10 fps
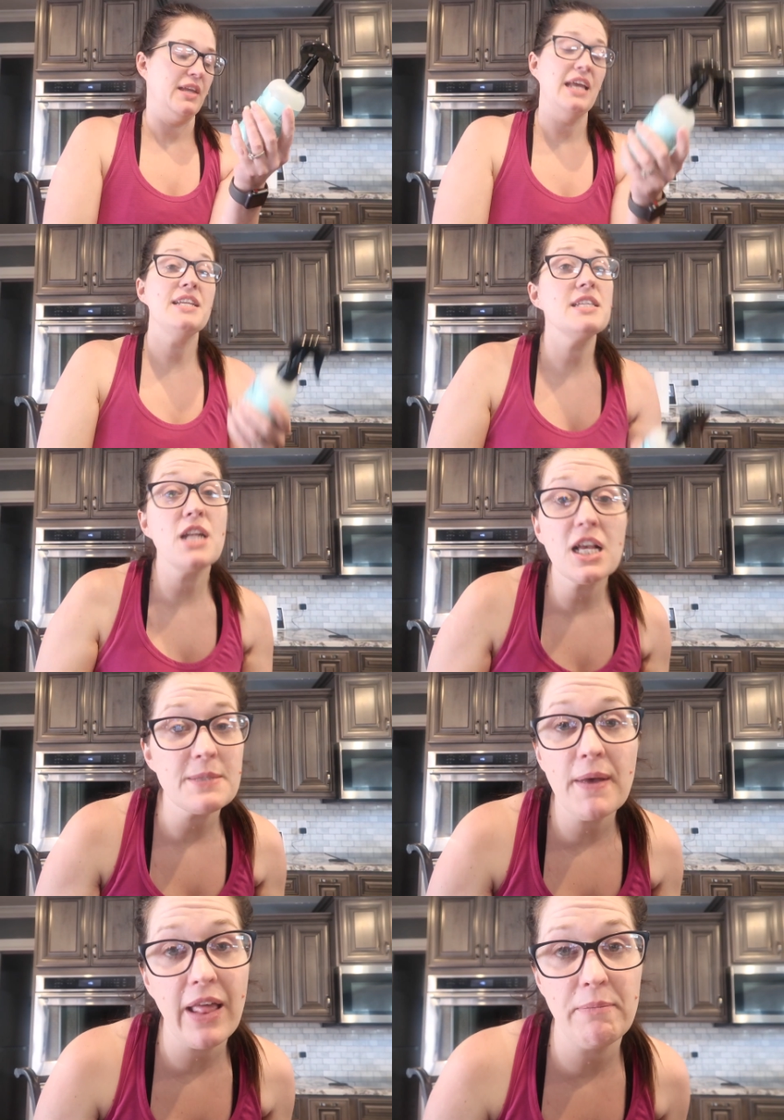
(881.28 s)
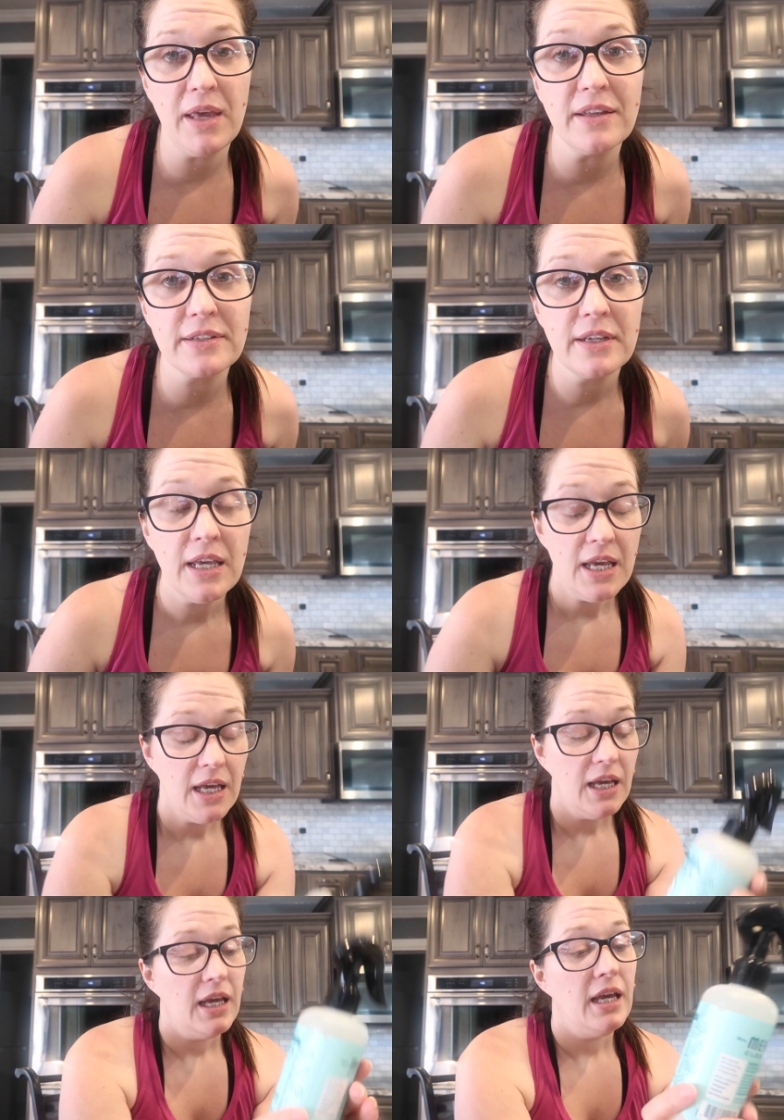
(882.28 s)
It does not smell like mint.
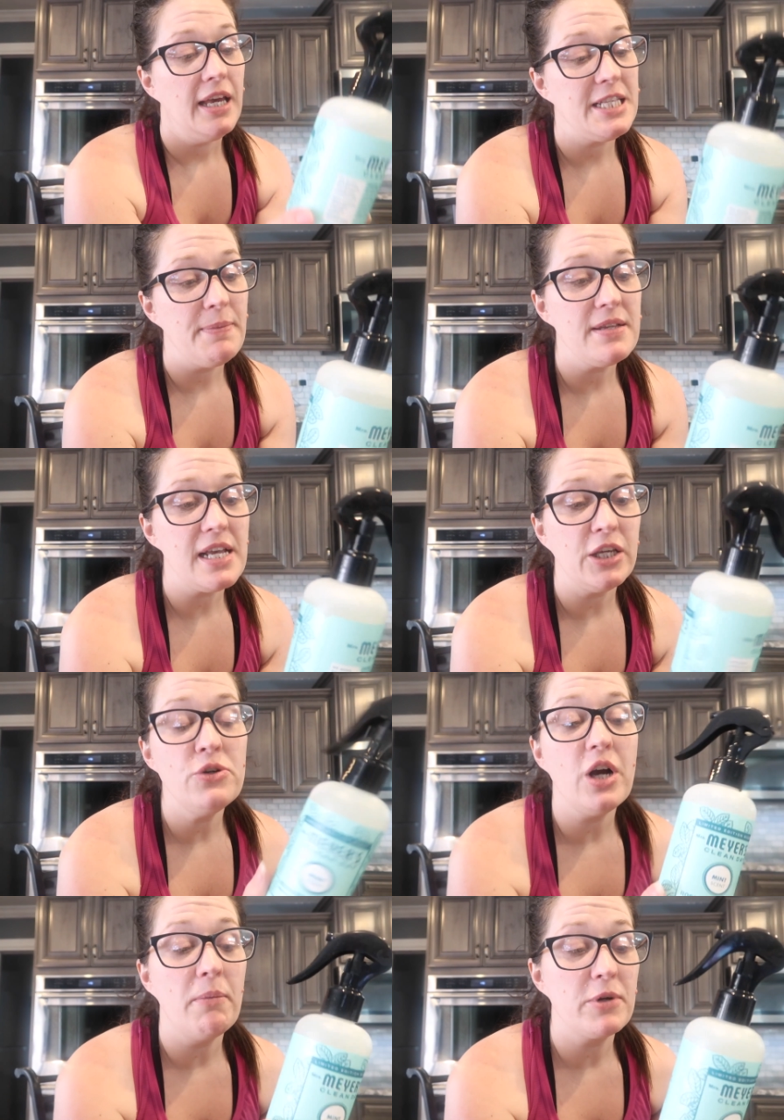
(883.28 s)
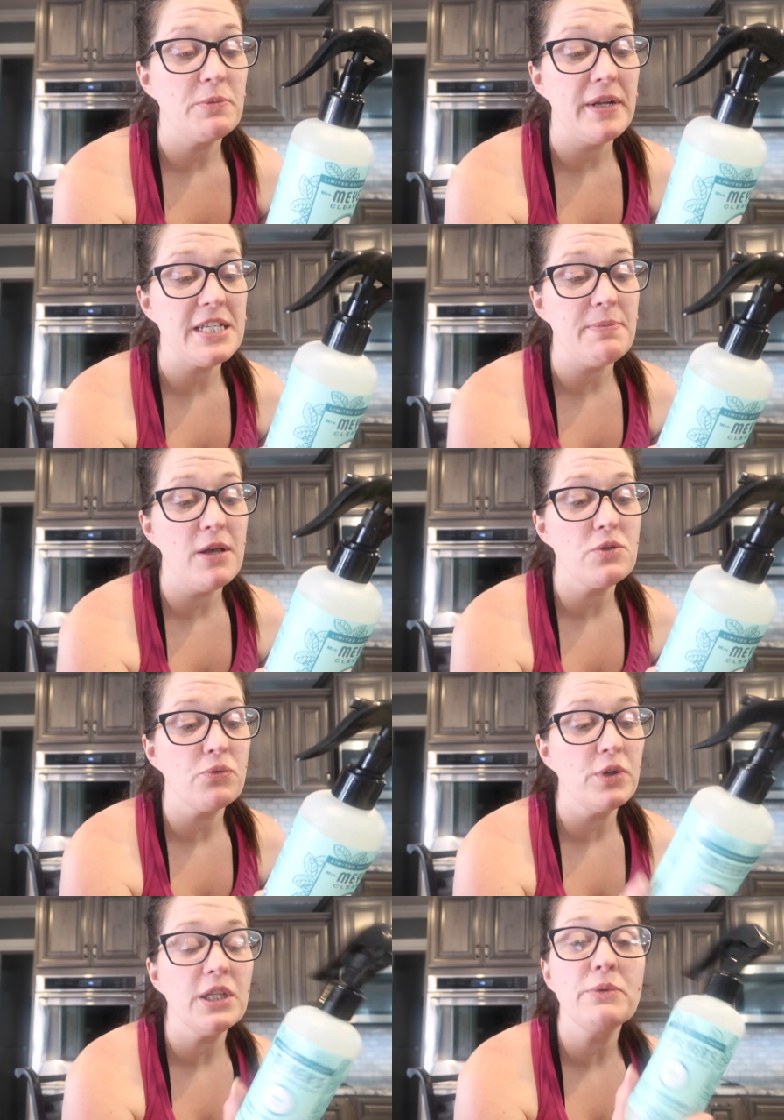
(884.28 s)
It smells like cucumbers, but it smells
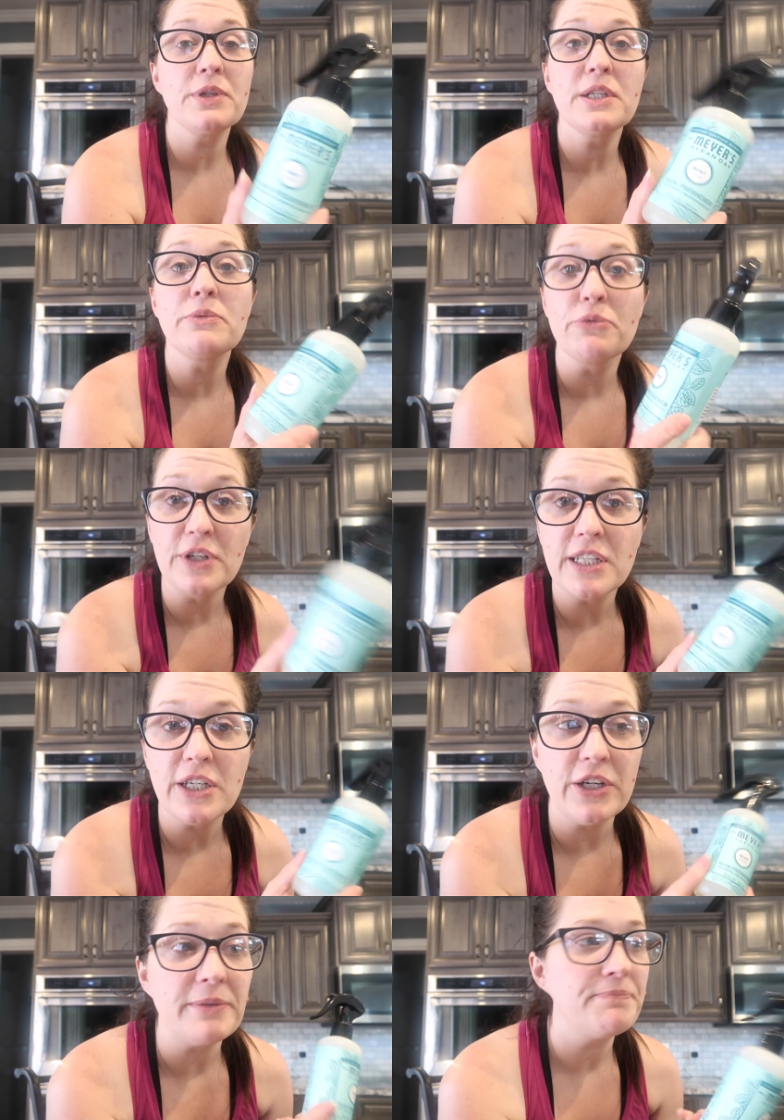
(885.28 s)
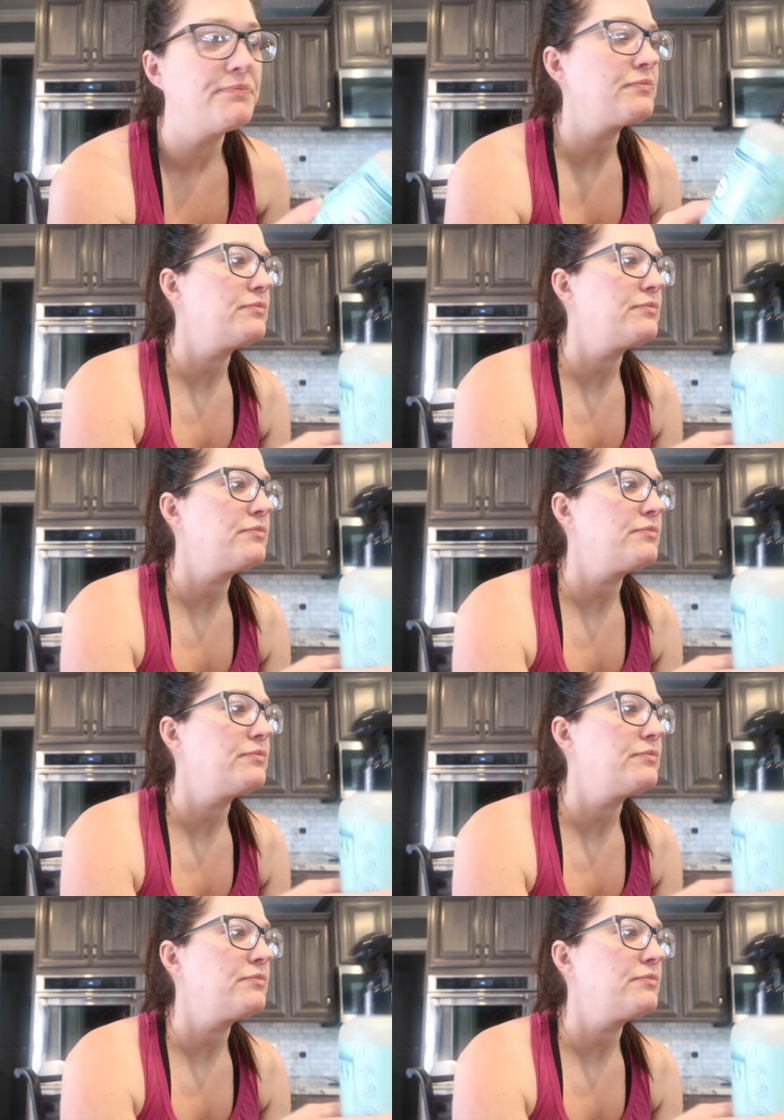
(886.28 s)
really, really, really good.